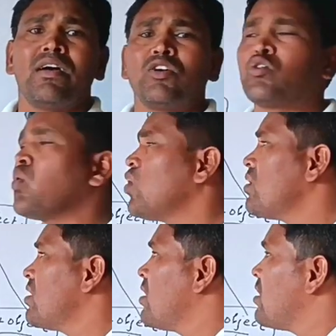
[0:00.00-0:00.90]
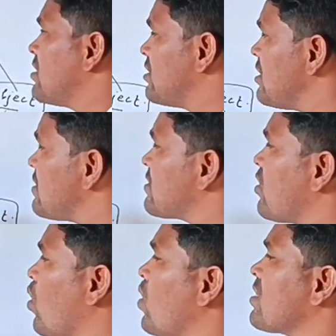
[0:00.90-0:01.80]
So these
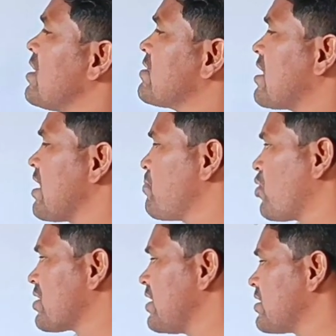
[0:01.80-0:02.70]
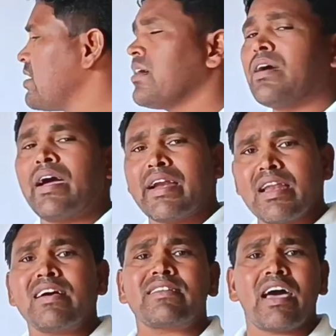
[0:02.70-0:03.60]
all things are important. At
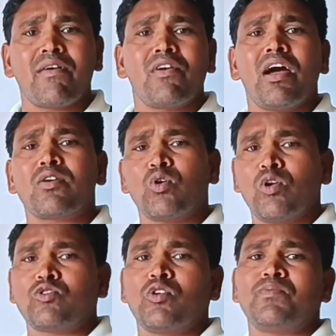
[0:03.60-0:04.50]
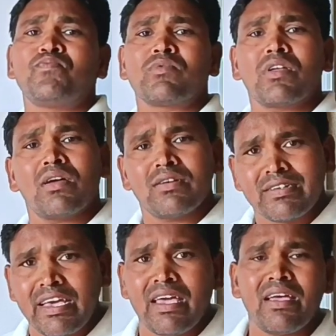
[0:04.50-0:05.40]
last, I would like also
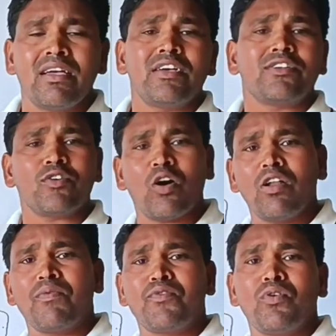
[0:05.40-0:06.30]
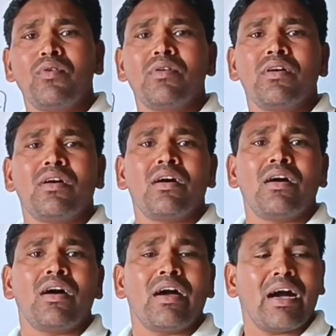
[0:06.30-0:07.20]
say to all of you,
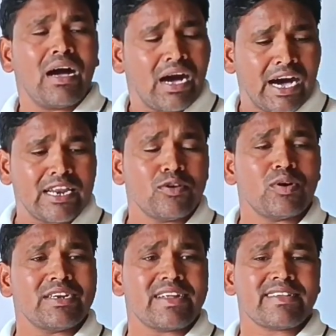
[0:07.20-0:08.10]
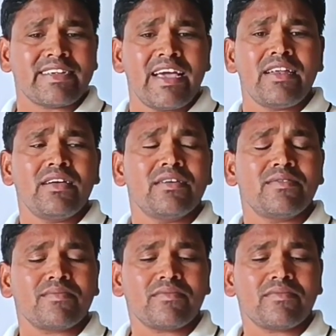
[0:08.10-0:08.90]
are you understanding